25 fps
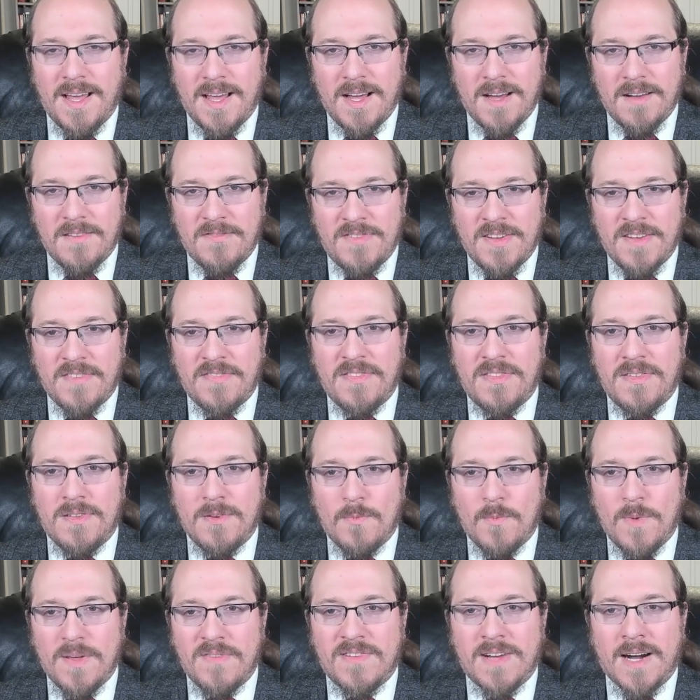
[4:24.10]

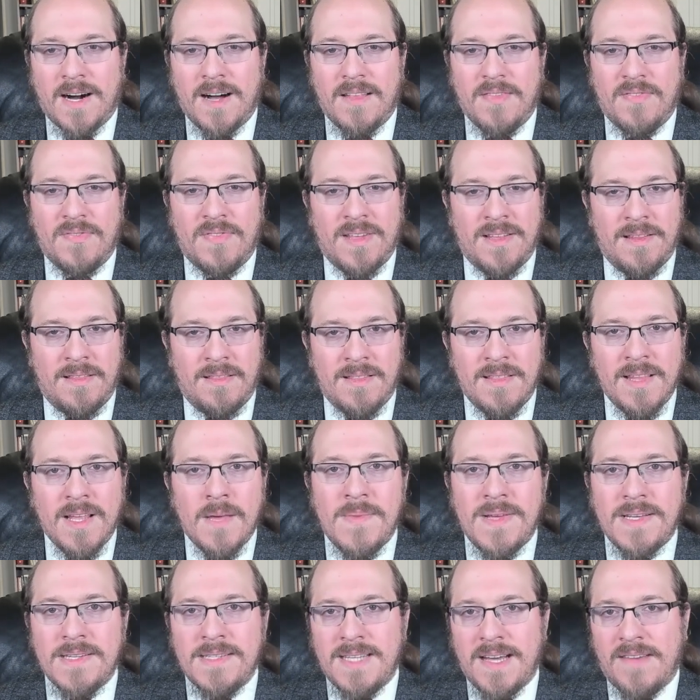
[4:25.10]
Fifth, we've got the
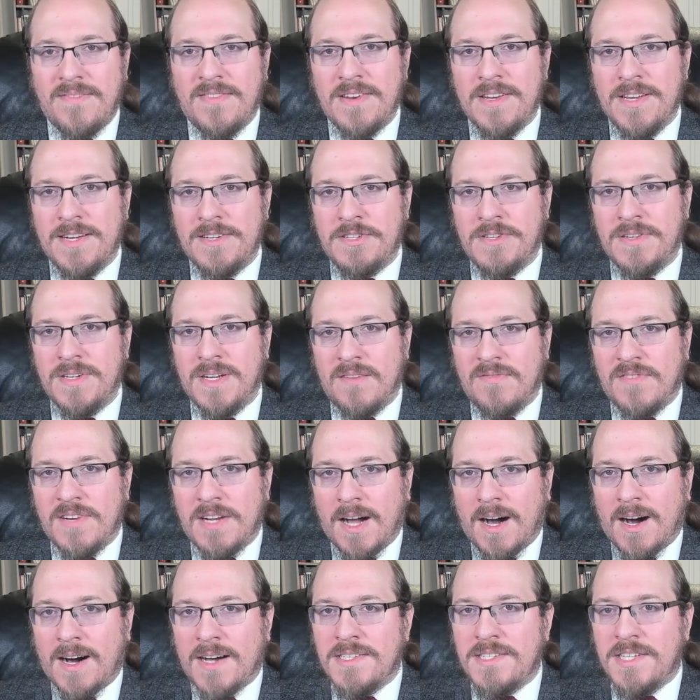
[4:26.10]
limit definition of
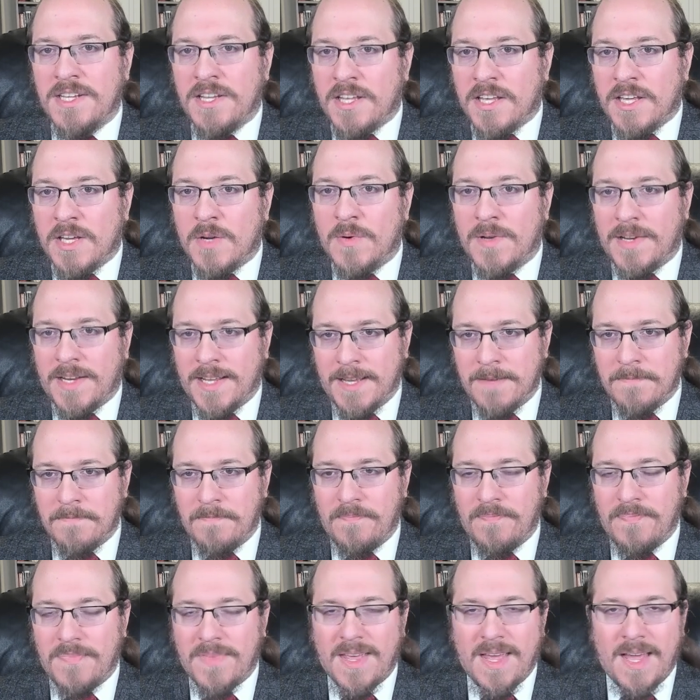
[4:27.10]
continuity.
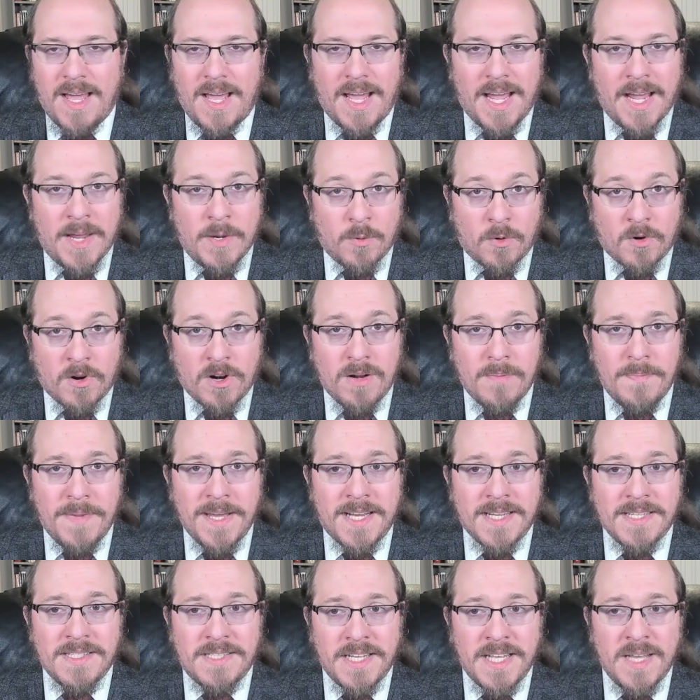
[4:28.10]
In order to be
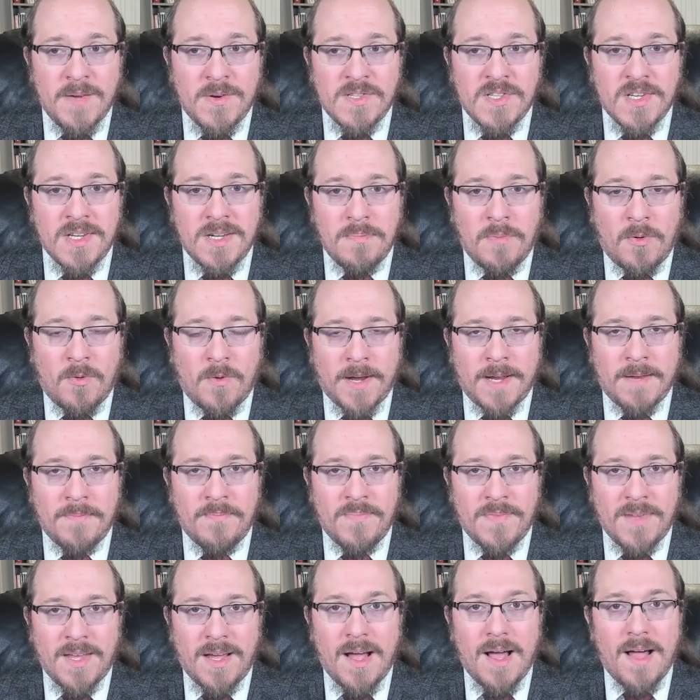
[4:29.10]
continuous at a
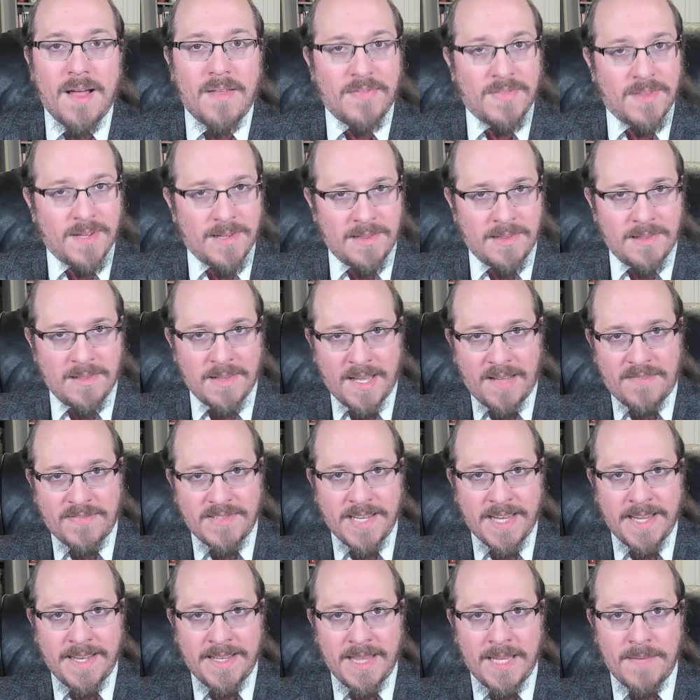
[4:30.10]
point, the
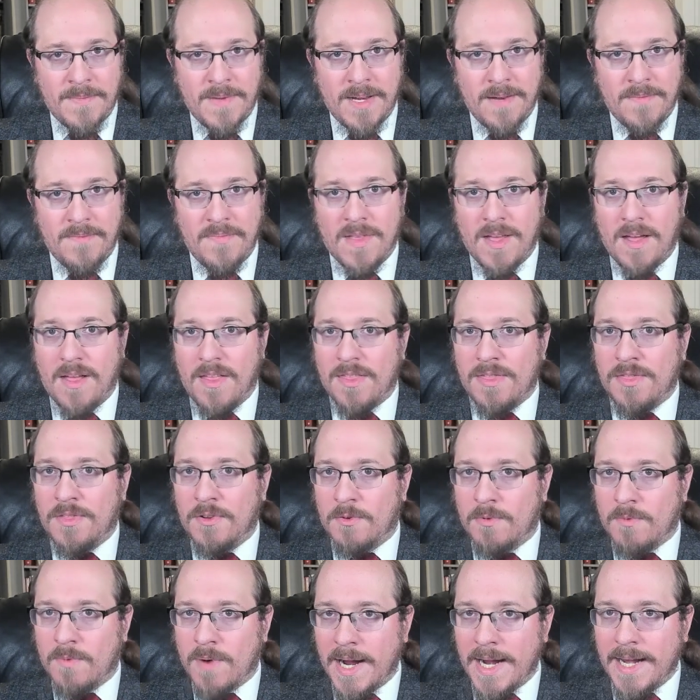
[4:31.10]
left-hand limit,
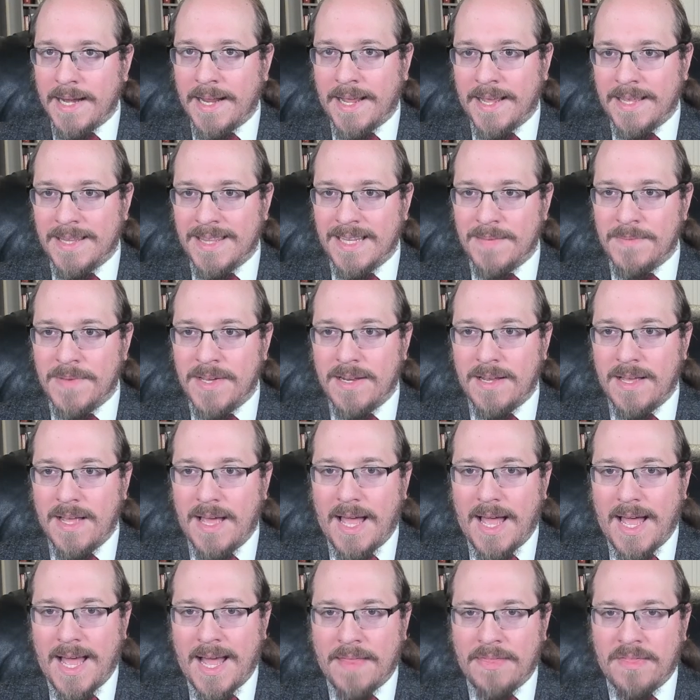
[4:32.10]
the right-hand limit,
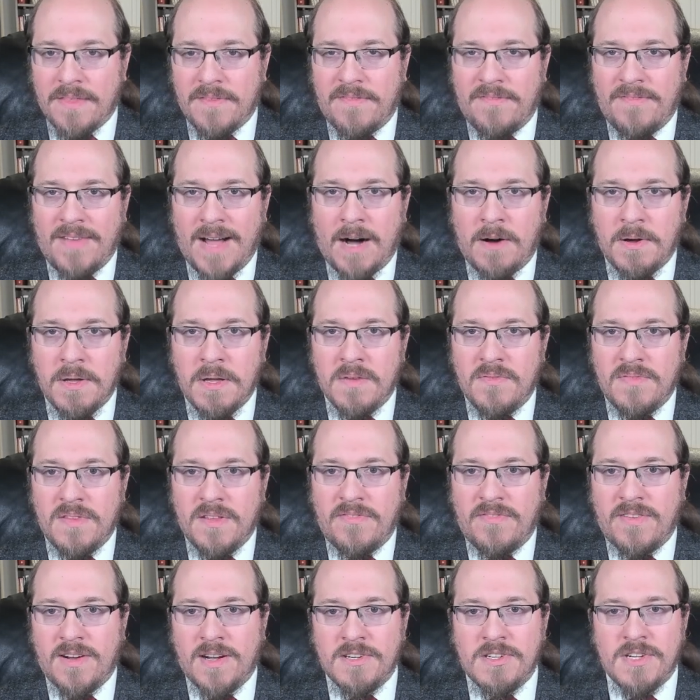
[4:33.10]
and the value of
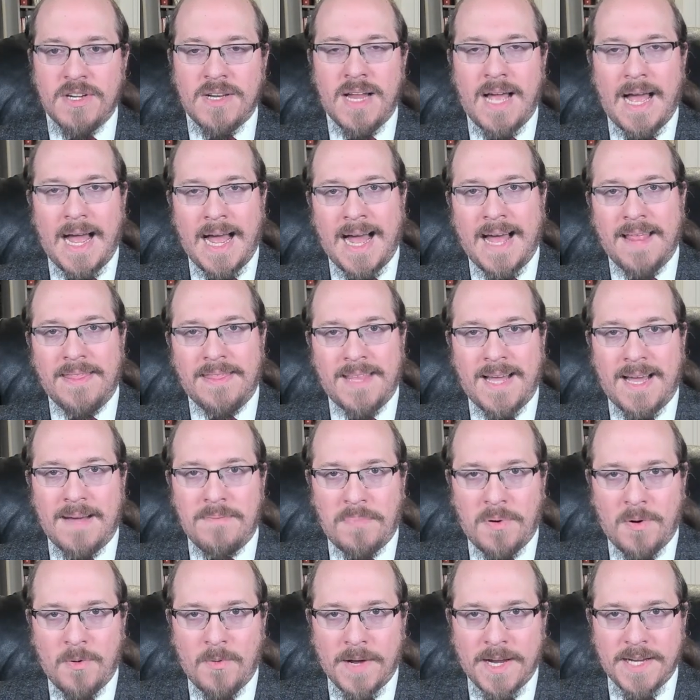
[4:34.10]
the function at
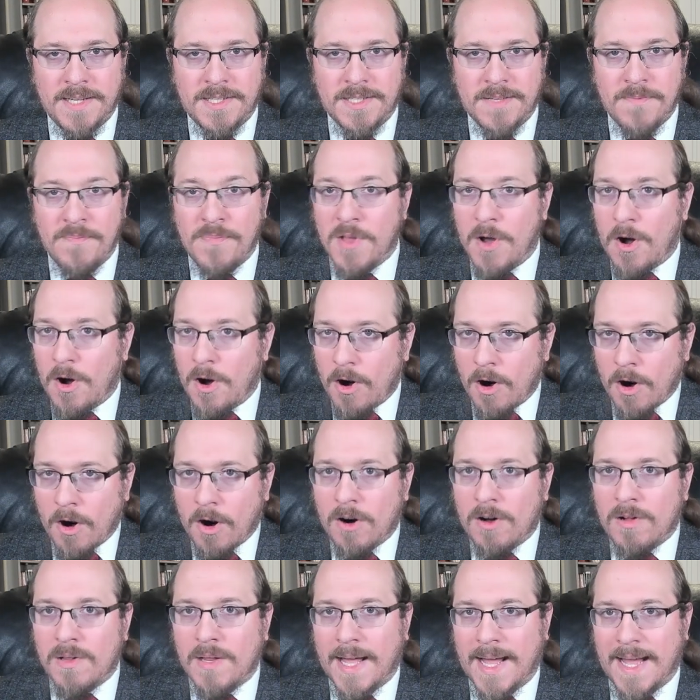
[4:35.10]
that point
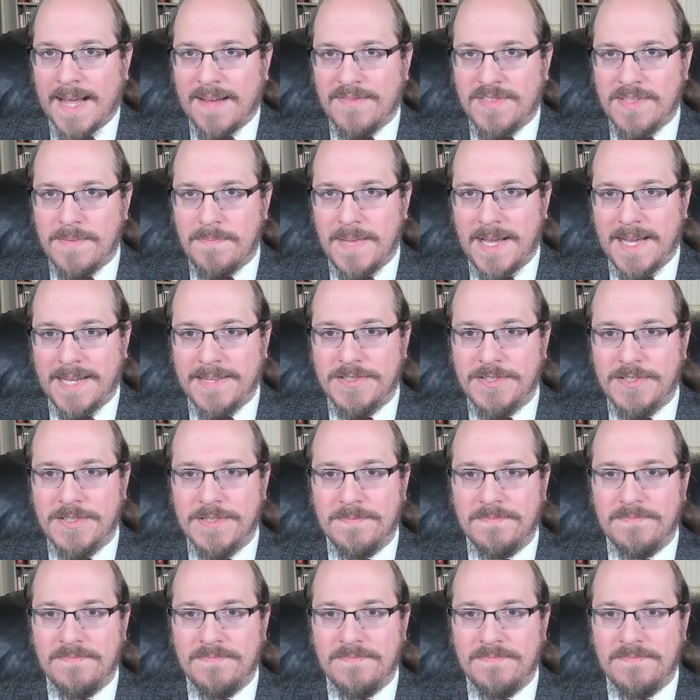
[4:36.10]
all have to match.